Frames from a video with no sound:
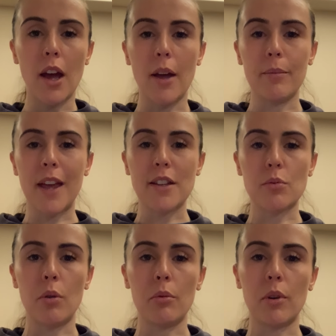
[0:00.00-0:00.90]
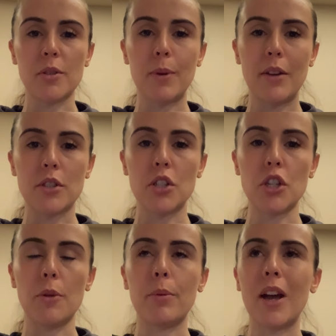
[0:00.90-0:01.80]
That's what we want to be able to
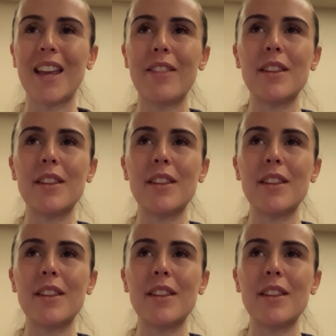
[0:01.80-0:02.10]
do. But again,